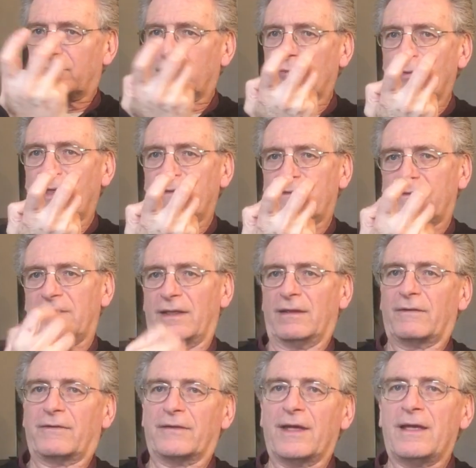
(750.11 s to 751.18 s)

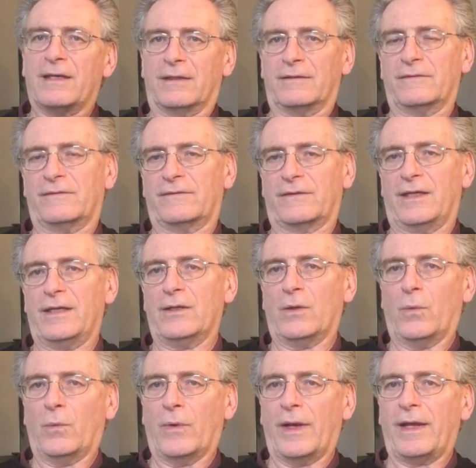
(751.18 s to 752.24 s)
twisting things in
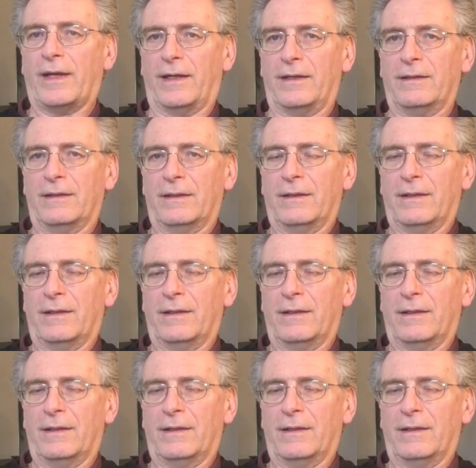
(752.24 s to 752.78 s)
a way